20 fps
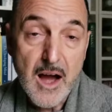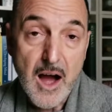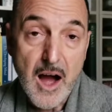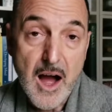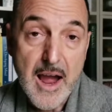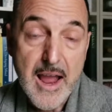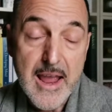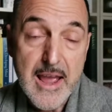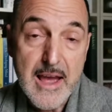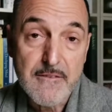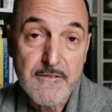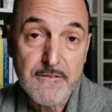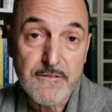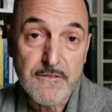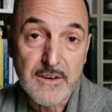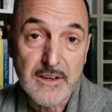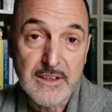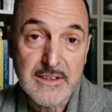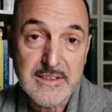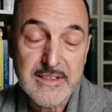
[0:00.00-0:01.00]
I have
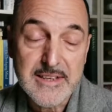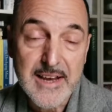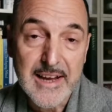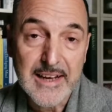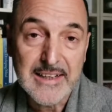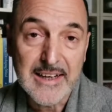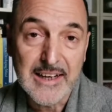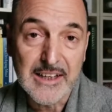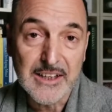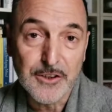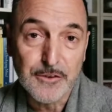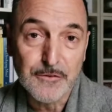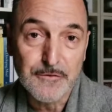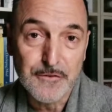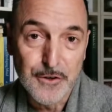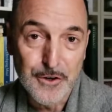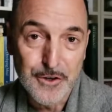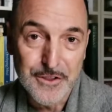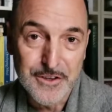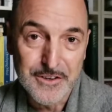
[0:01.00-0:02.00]
taken it a little
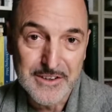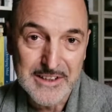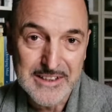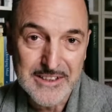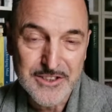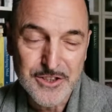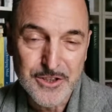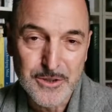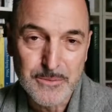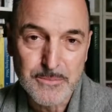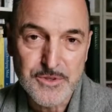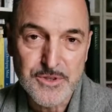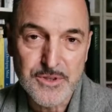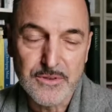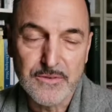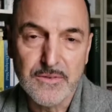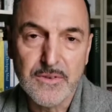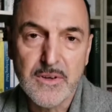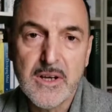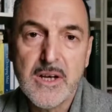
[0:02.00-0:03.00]
further in terms
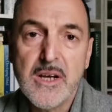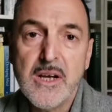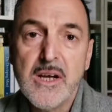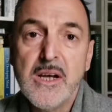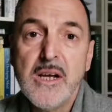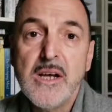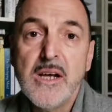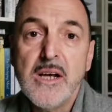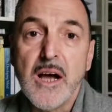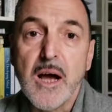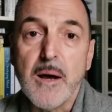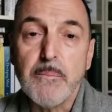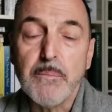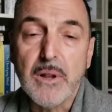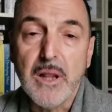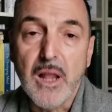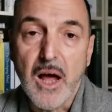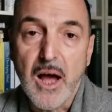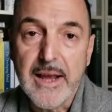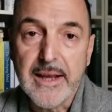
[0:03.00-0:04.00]
of
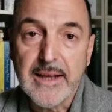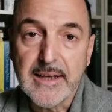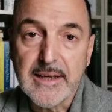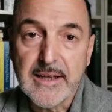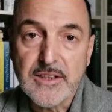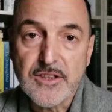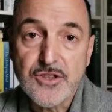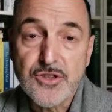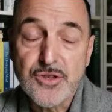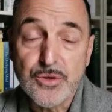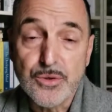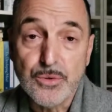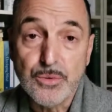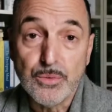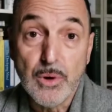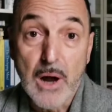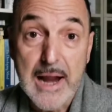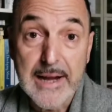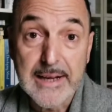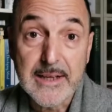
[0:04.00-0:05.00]
applying it to
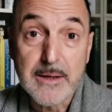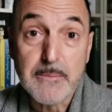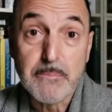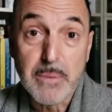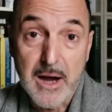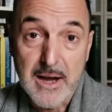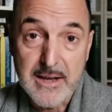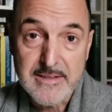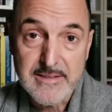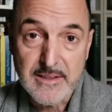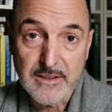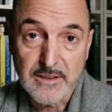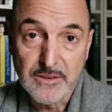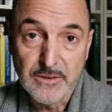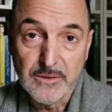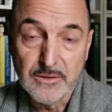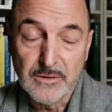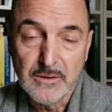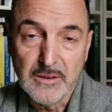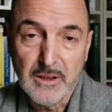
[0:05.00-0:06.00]
riding a
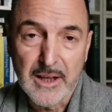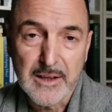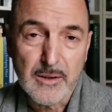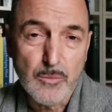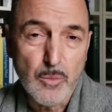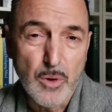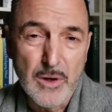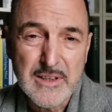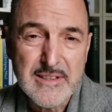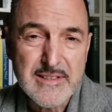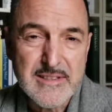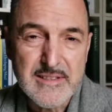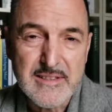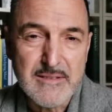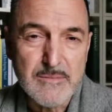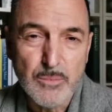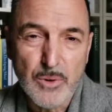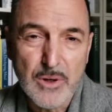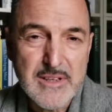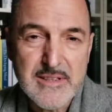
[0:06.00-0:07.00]
bicycle. Like what is
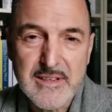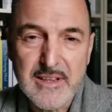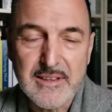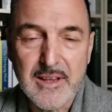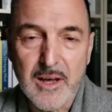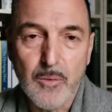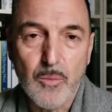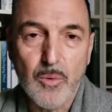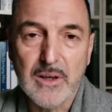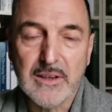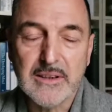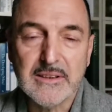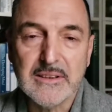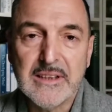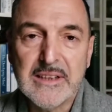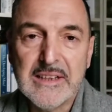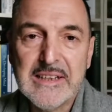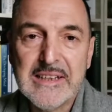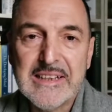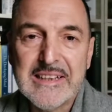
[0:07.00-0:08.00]
it that one
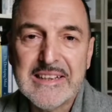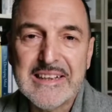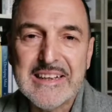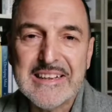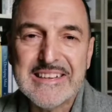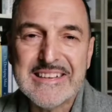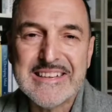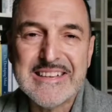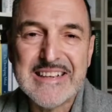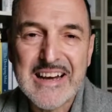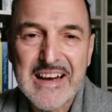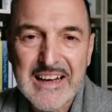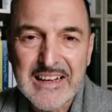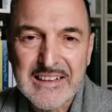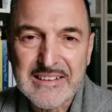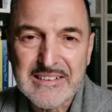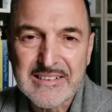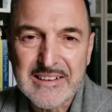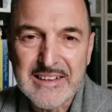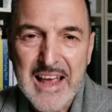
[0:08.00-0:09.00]

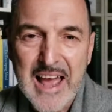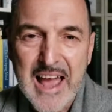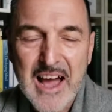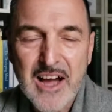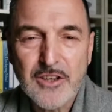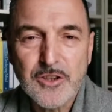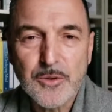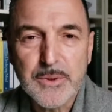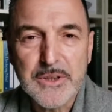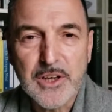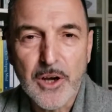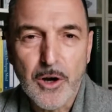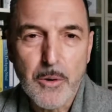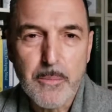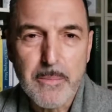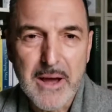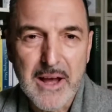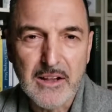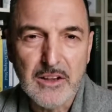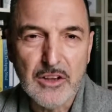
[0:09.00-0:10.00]
does, and how do we go
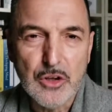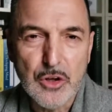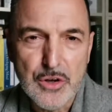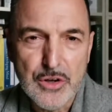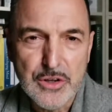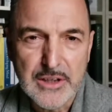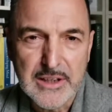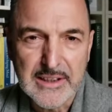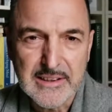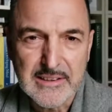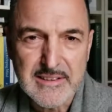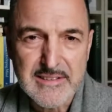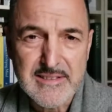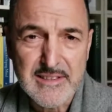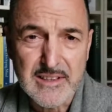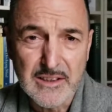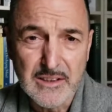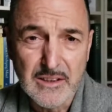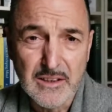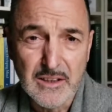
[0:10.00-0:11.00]
about learning the
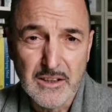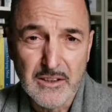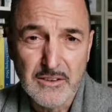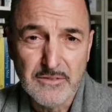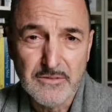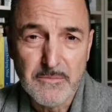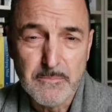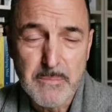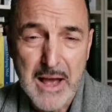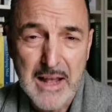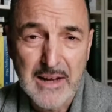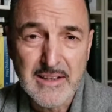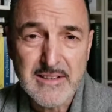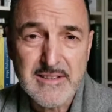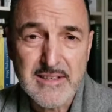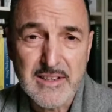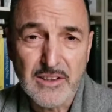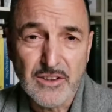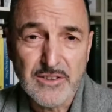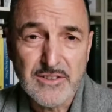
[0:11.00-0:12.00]
skill of
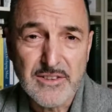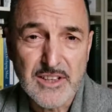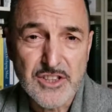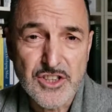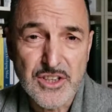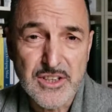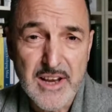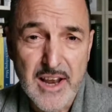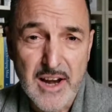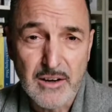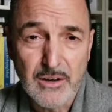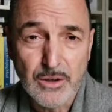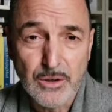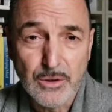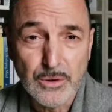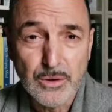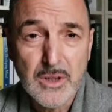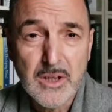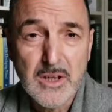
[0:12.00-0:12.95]
balancing on such a narrow